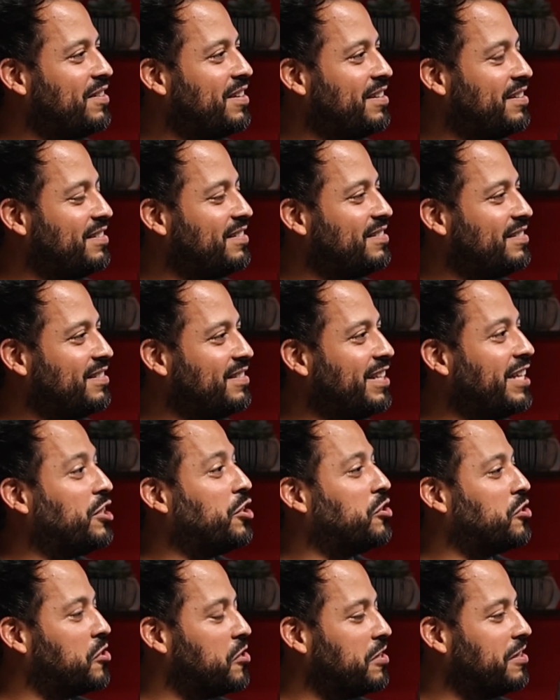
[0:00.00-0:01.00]
Right. Right. They
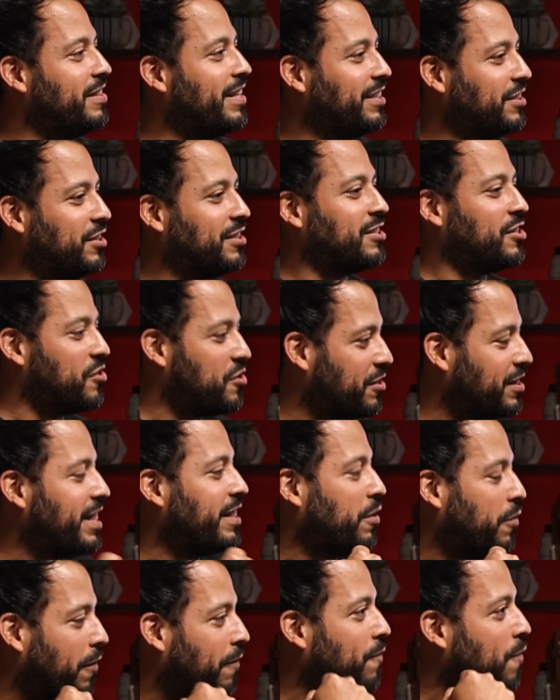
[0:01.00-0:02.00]
just look.
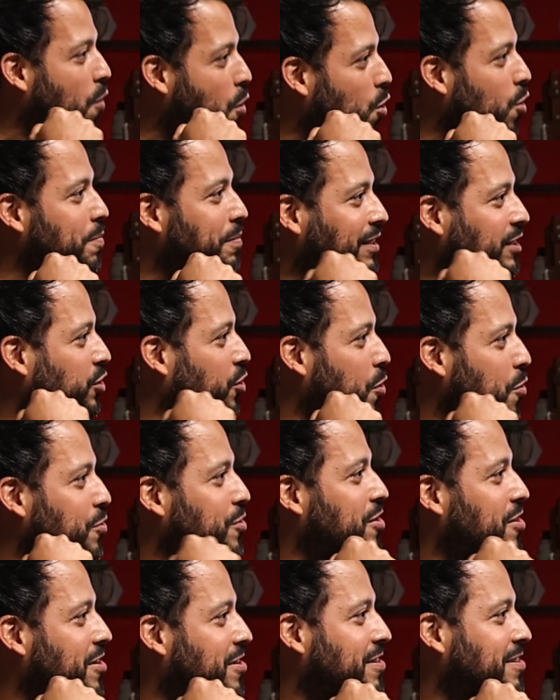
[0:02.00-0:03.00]
The form is so
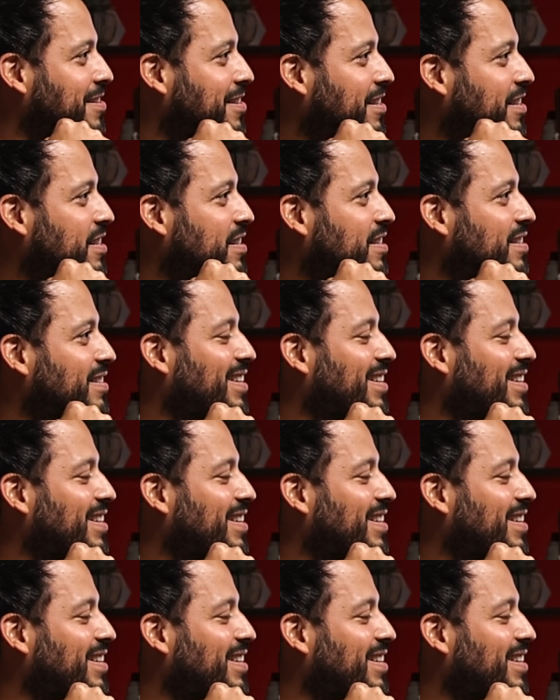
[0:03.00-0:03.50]
good. That's